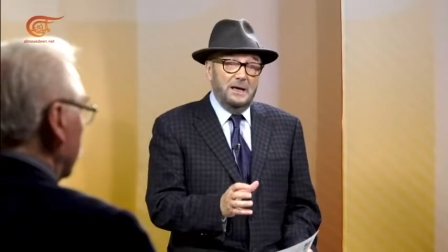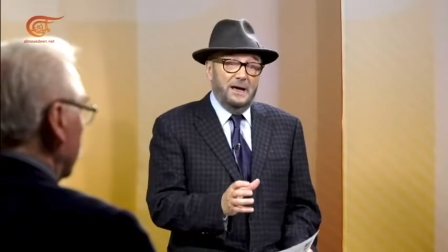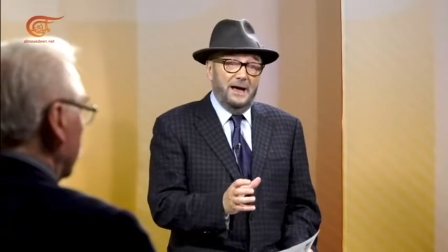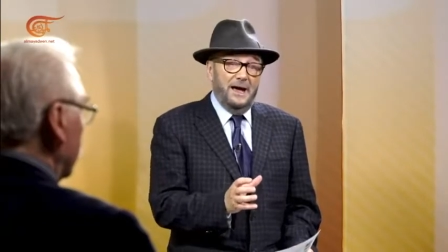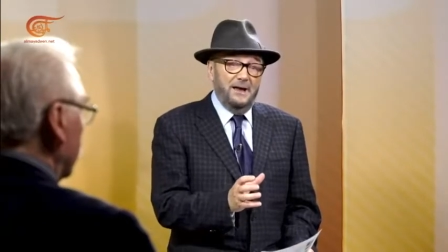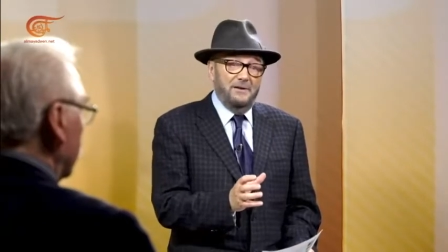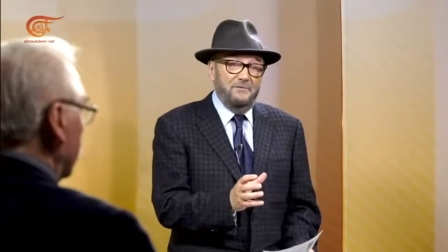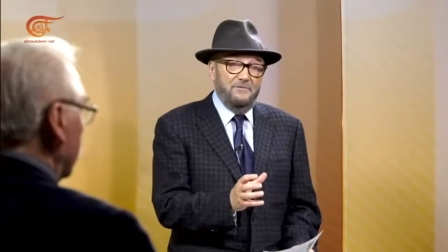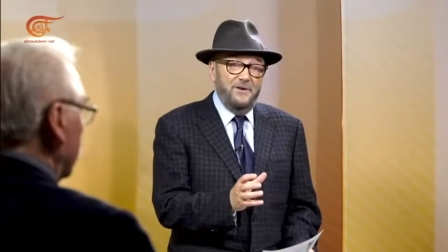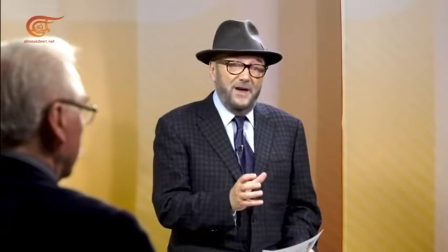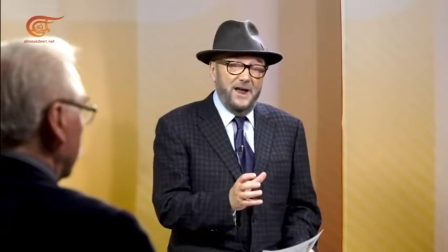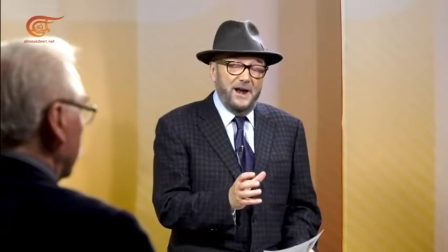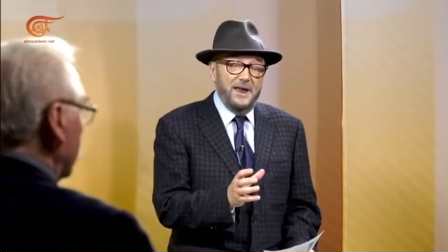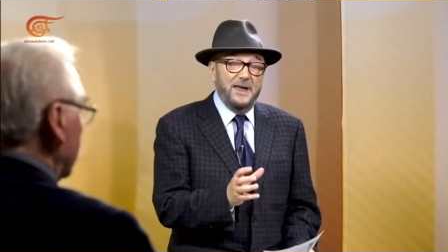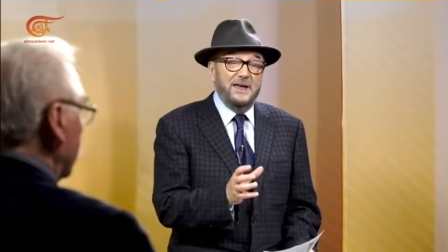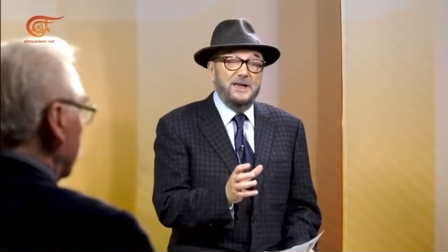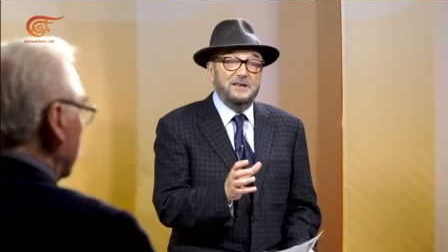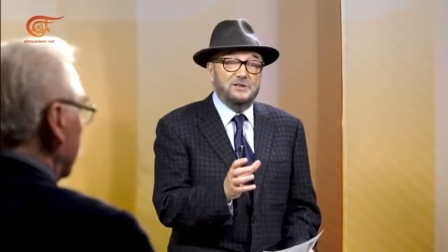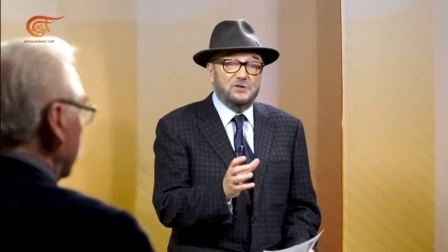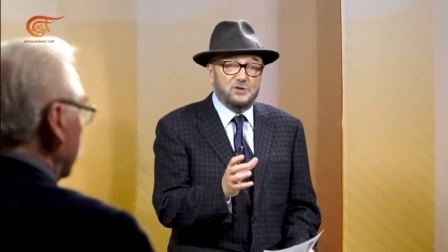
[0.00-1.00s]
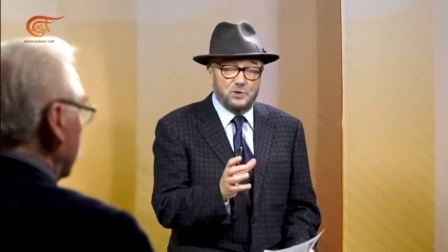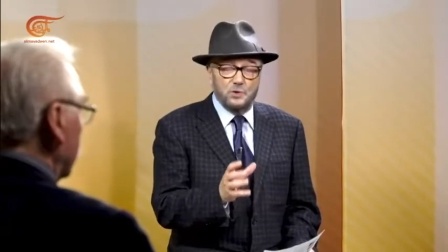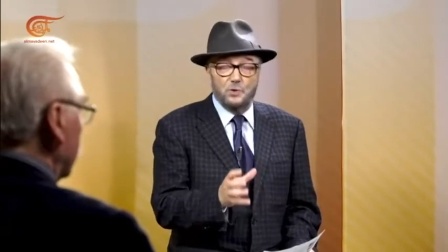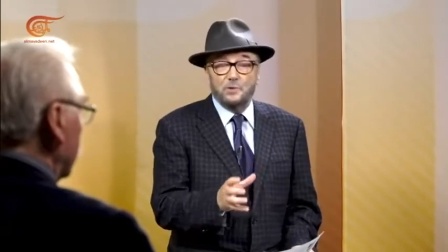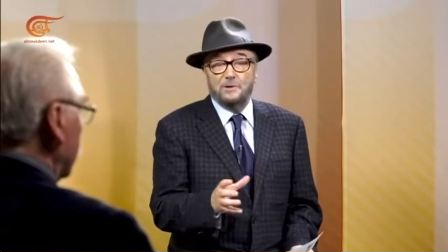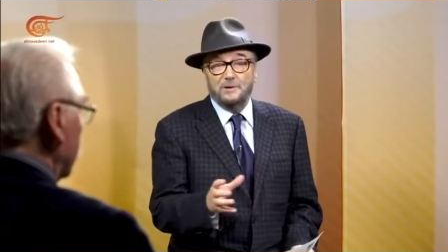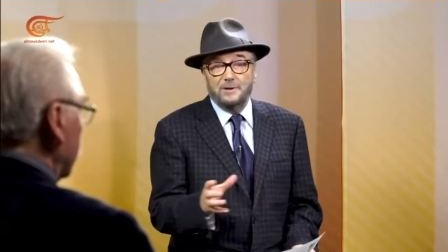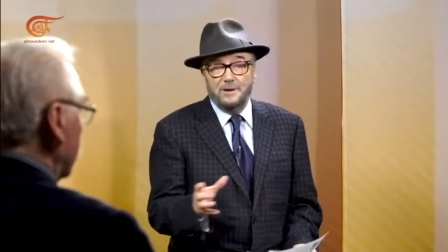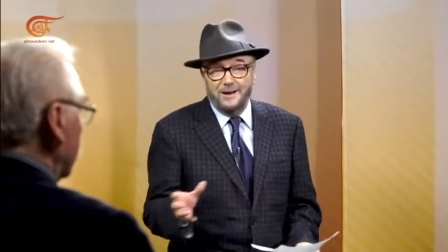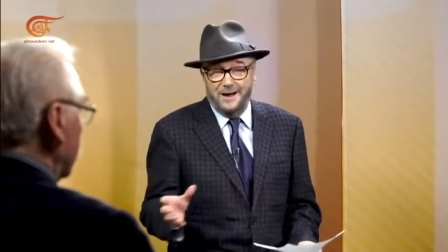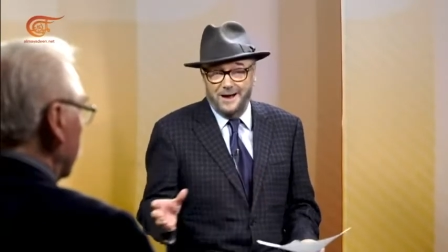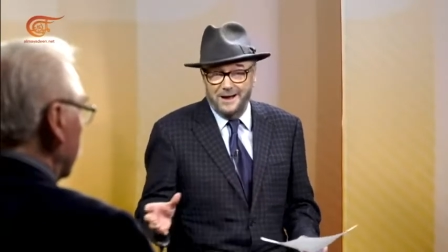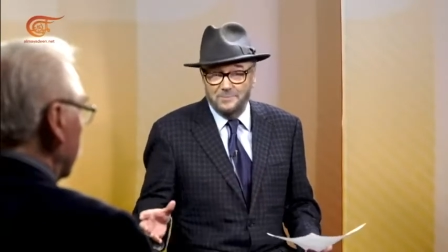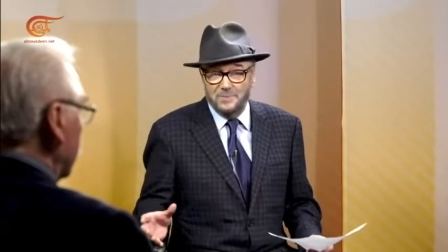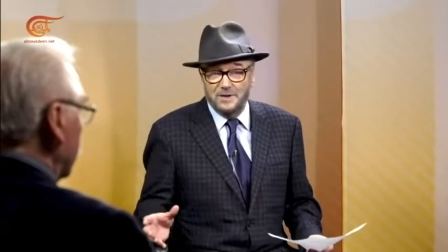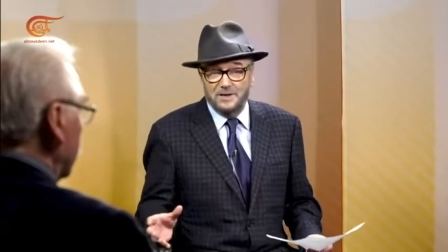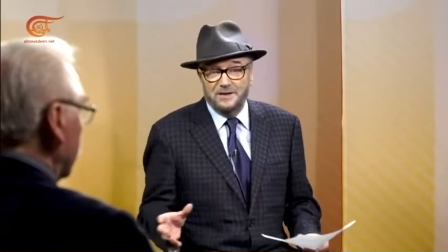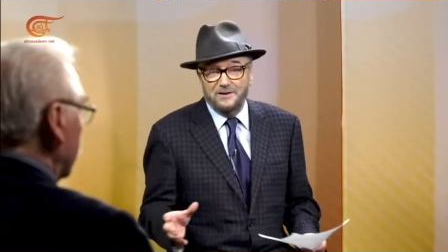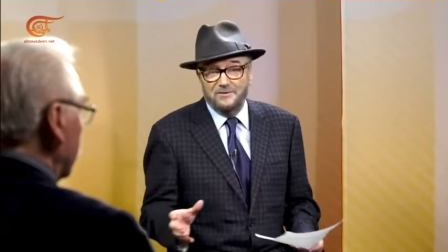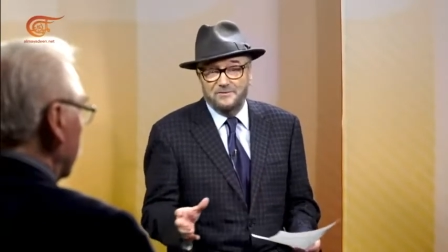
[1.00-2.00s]
and very soon, I
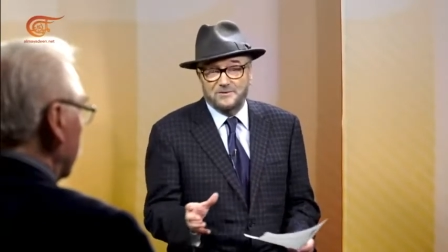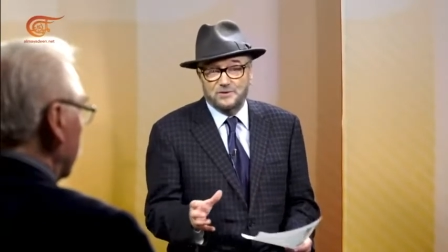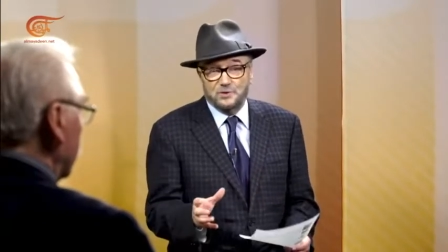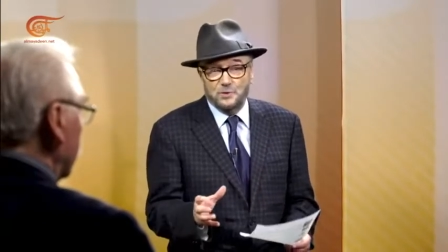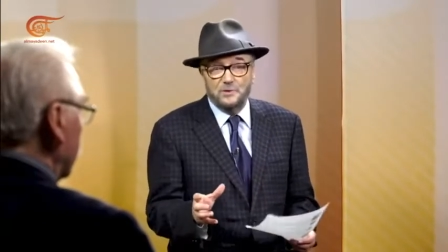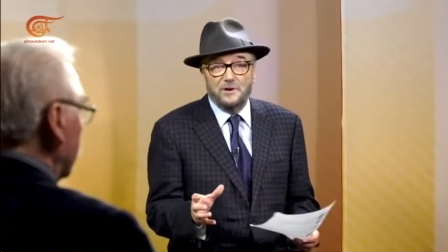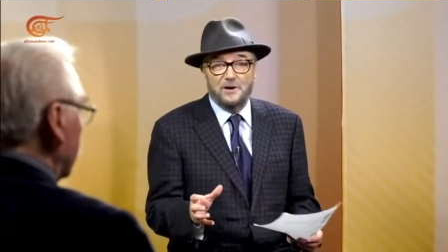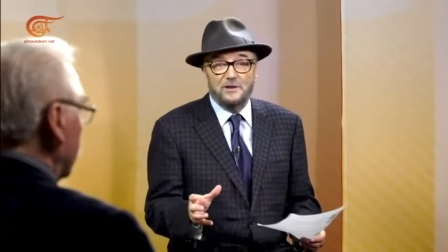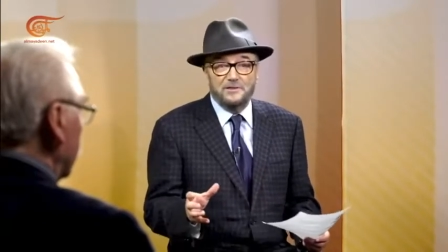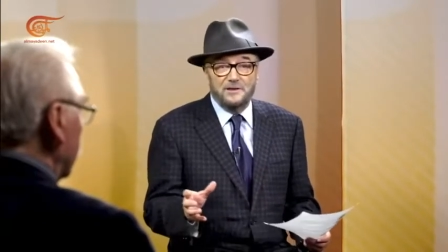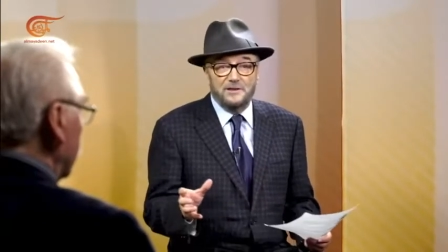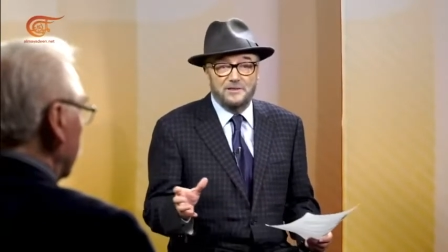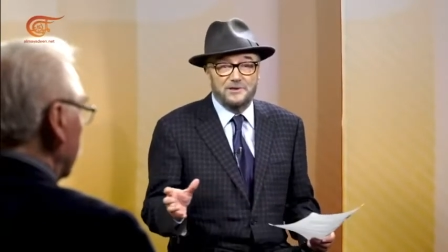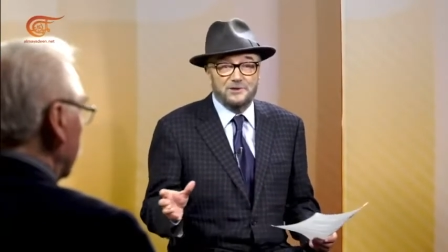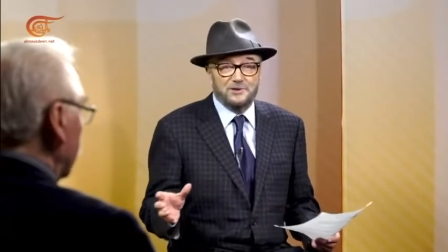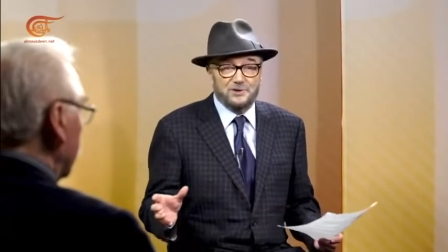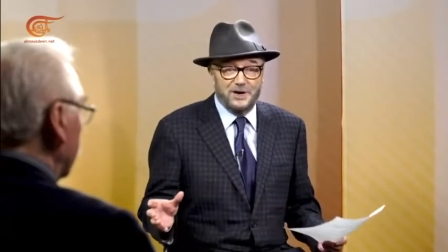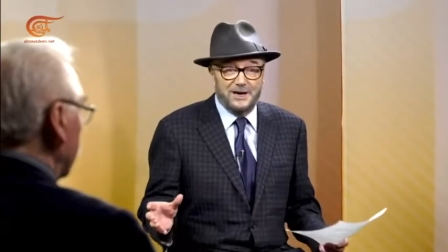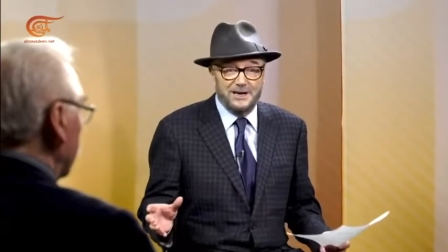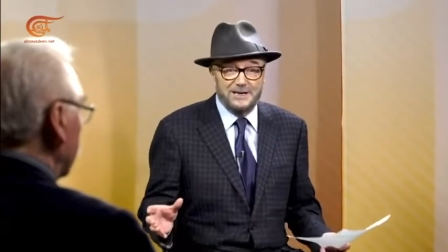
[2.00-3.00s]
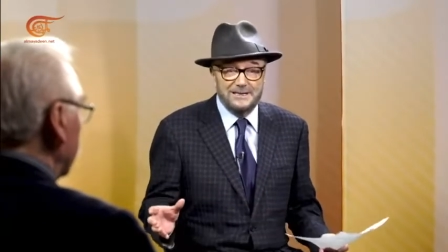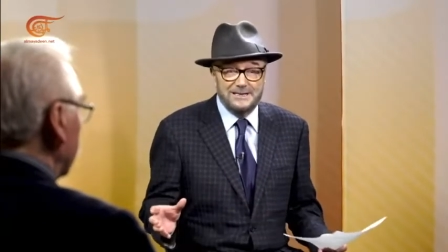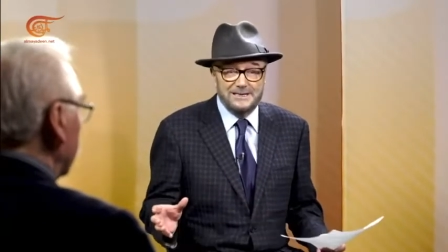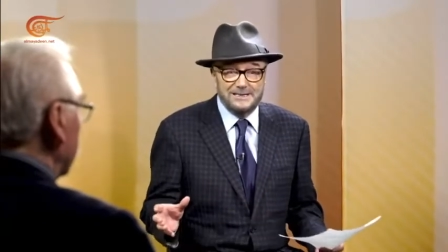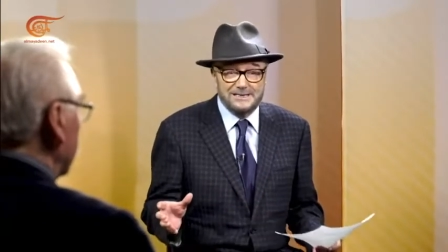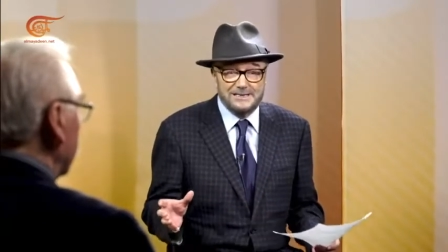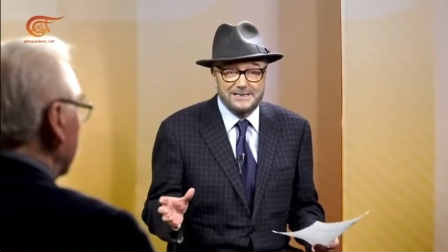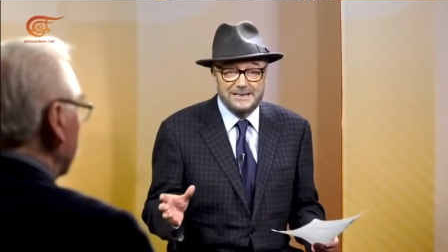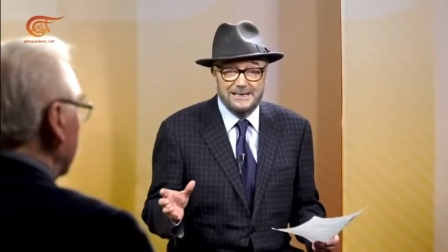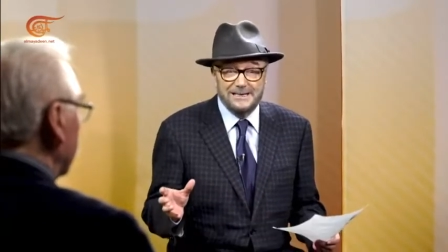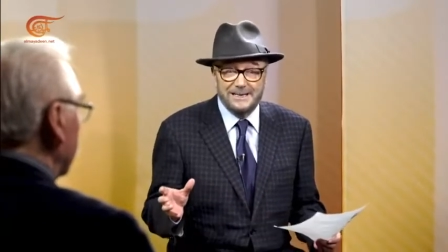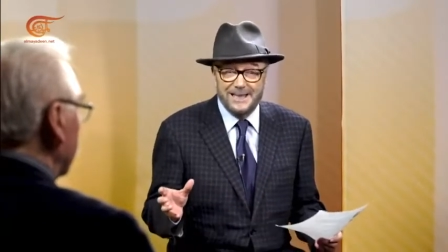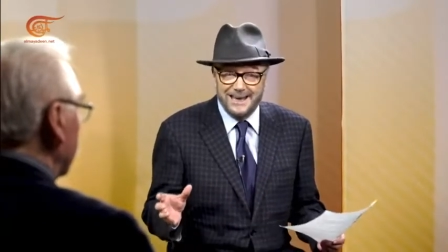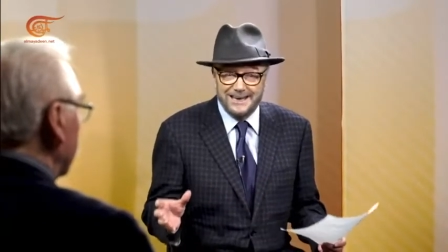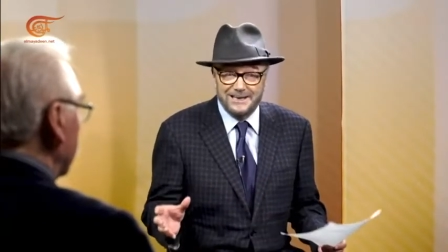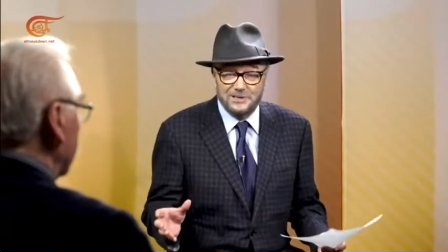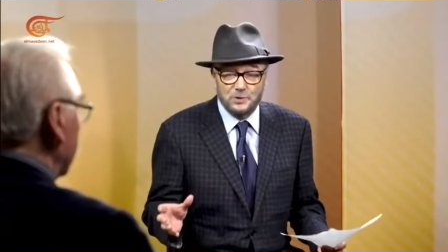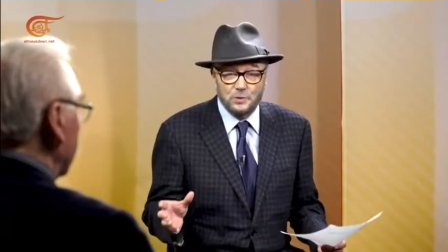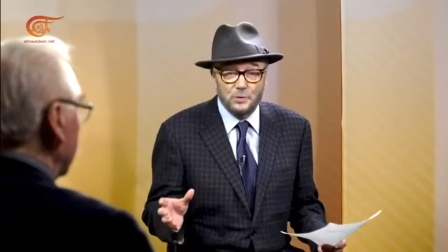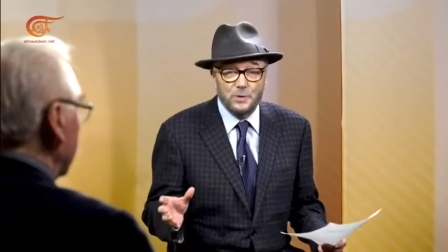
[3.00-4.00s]
believe sooner than the Chinese
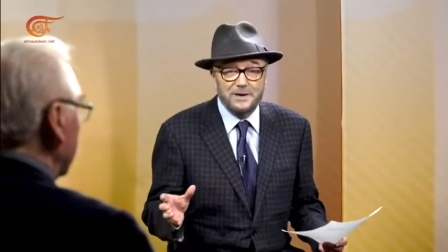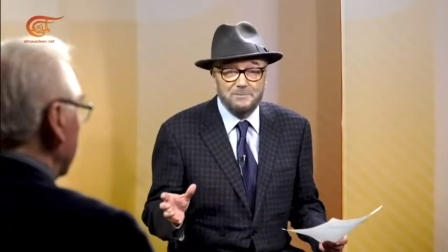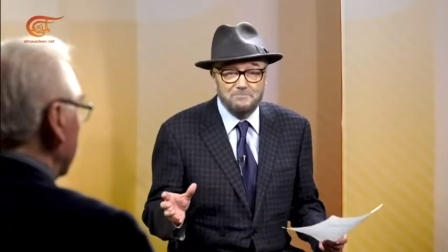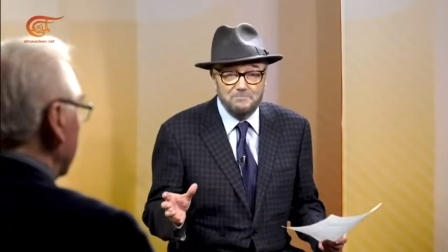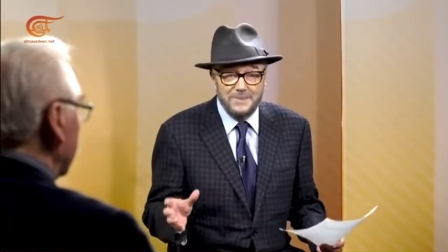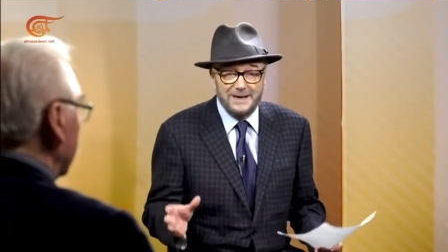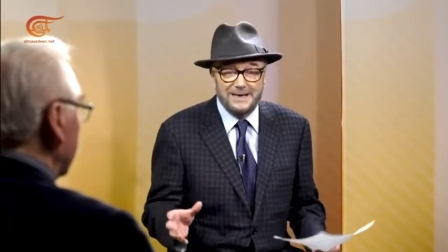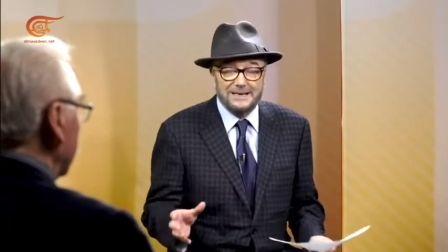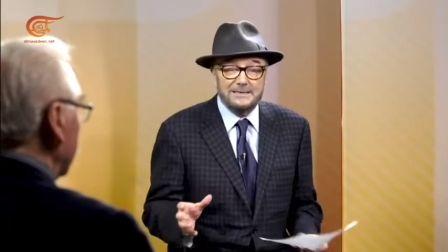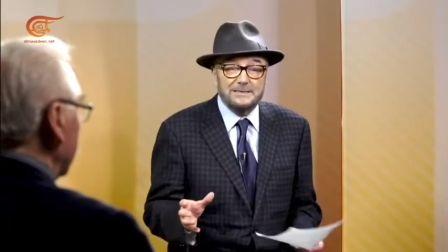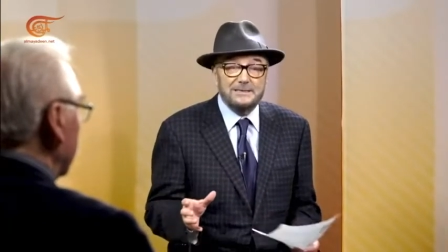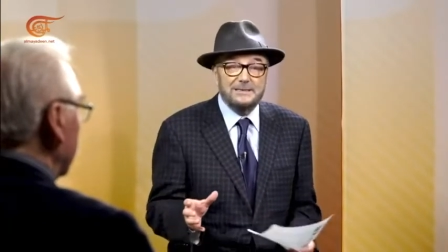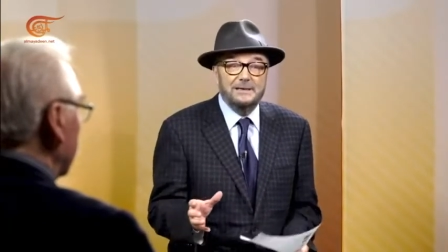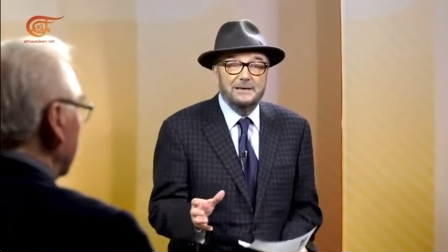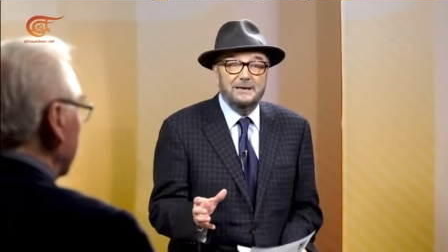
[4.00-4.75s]
like to admit,